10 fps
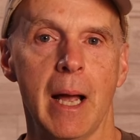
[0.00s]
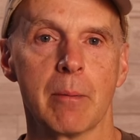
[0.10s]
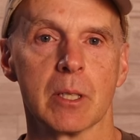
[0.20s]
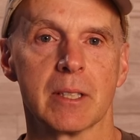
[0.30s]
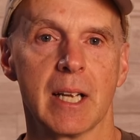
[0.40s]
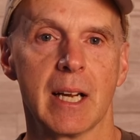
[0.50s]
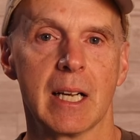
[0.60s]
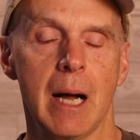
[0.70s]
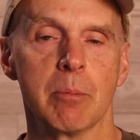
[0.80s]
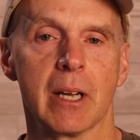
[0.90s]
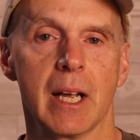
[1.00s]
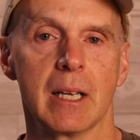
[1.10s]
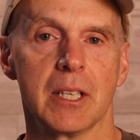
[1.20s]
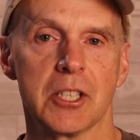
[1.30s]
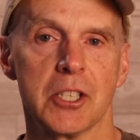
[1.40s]
able to take
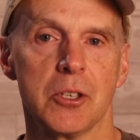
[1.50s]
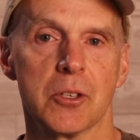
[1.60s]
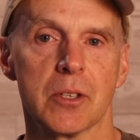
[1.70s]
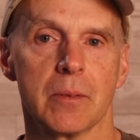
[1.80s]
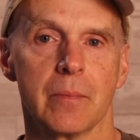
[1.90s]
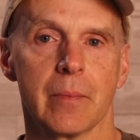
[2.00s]
complicated issues